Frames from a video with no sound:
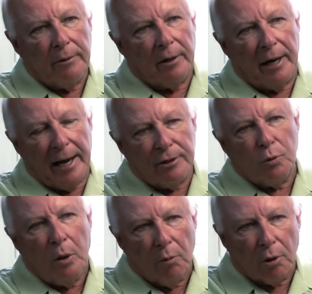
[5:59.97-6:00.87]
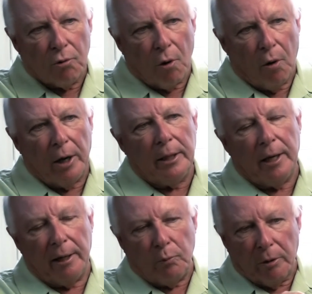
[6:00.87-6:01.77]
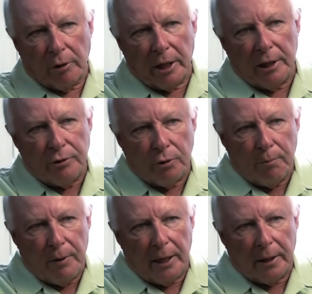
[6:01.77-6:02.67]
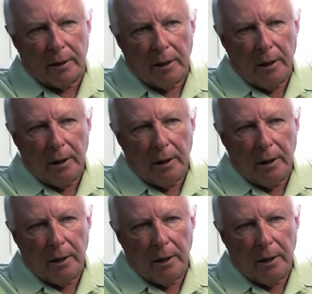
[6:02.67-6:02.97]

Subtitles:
that as we were growing and we were getting too big,